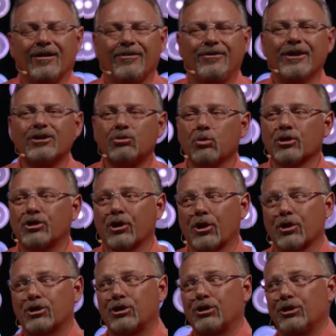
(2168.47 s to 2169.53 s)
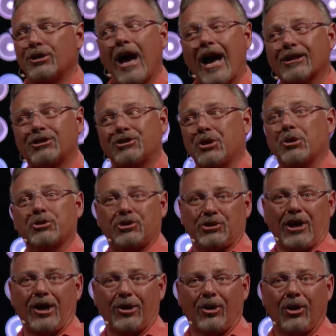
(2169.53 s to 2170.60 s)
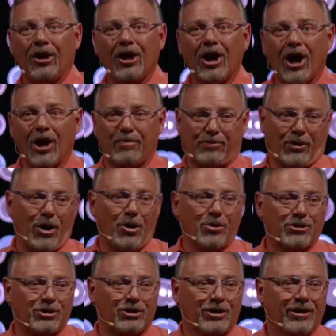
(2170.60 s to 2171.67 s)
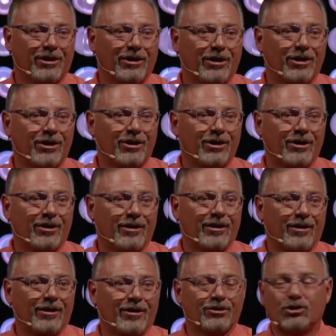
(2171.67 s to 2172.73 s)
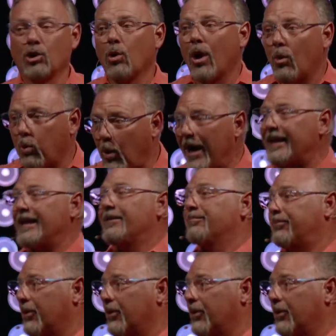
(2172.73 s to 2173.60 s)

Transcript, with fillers: This was her not so subtle approach to a wedding